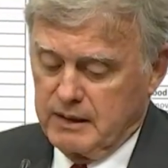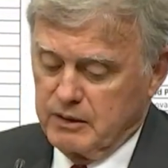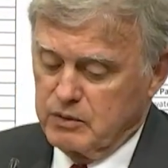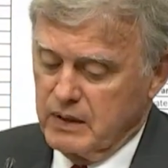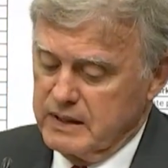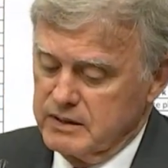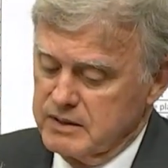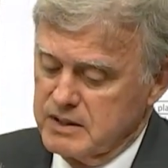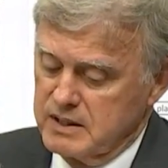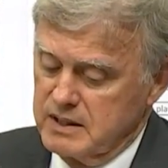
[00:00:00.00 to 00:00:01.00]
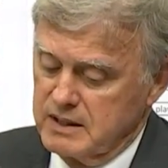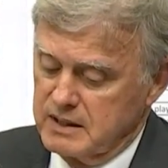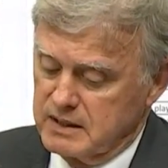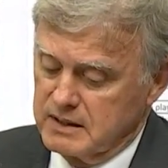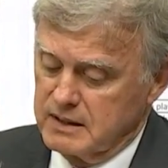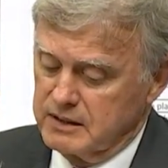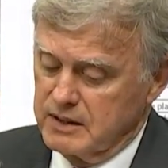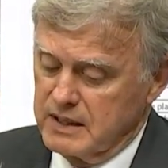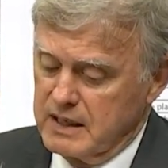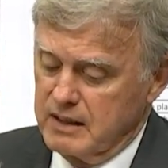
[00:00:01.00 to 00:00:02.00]
And the trails uh,
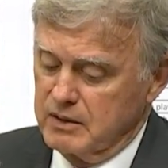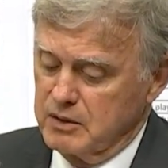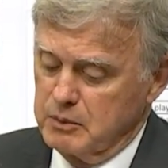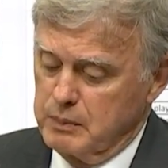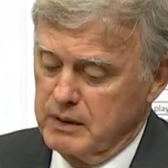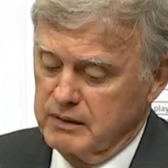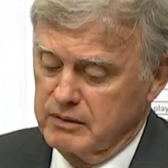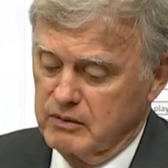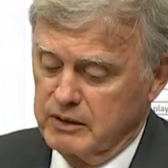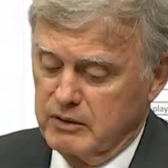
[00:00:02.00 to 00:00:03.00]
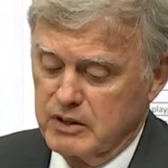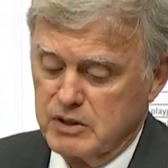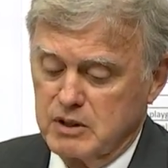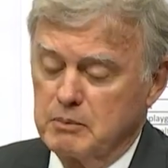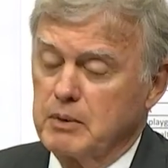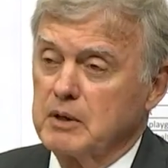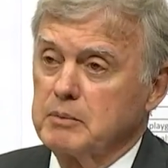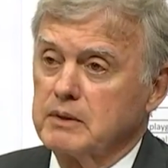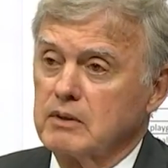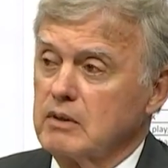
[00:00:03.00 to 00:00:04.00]
under the care of the Parks and Recreation
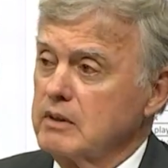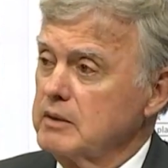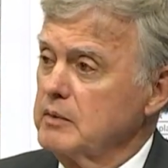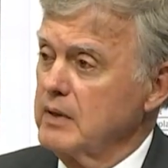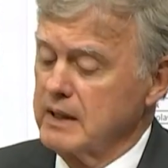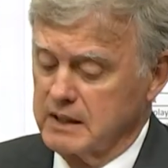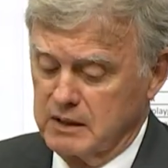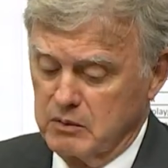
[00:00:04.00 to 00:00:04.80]
Department are an